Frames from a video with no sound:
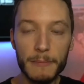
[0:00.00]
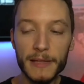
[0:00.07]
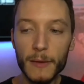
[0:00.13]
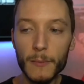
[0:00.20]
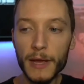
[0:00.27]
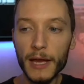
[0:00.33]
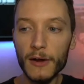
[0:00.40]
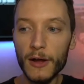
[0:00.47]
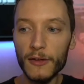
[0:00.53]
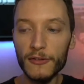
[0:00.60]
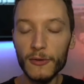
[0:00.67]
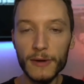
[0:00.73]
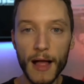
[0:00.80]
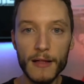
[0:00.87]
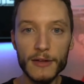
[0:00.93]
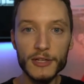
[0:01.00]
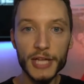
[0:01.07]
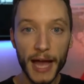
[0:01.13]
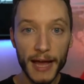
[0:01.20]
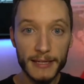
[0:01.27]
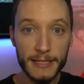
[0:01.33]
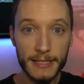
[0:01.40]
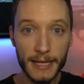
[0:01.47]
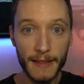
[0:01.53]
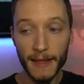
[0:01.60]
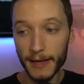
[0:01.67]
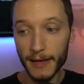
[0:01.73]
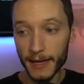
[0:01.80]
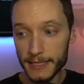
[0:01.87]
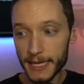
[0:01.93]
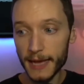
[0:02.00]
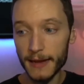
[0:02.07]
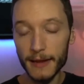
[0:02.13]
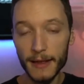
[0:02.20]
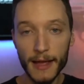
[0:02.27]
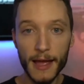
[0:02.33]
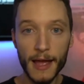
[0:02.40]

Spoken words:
But then we can also acknowledge, yes, and like I said,